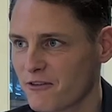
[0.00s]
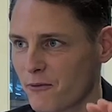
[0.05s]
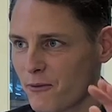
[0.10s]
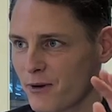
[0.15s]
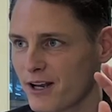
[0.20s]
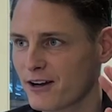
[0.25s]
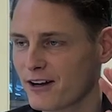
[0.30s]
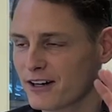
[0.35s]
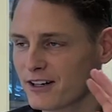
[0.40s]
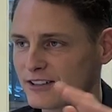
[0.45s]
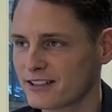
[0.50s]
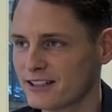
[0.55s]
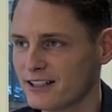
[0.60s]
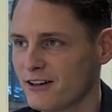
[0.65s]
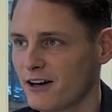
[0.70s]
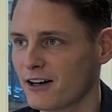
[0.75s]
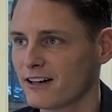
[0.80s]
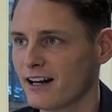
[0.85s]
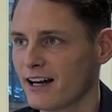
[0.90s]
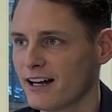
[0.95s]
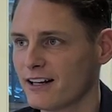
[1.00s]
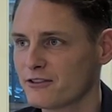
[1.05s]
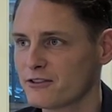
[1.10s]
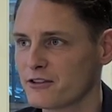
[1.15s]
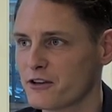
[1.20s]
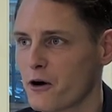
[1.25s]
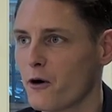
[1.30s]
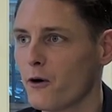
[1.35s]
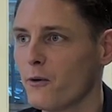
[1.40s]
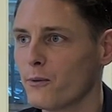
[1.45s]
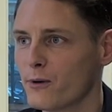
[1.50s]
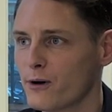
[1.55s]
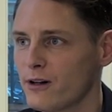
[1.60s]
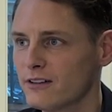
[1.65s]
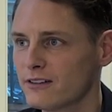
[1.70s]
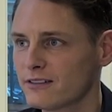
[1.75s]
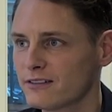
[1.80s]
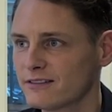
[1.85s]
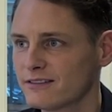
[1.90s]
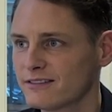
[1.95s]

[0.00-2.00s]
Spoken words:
we're going to sell online to the whole world.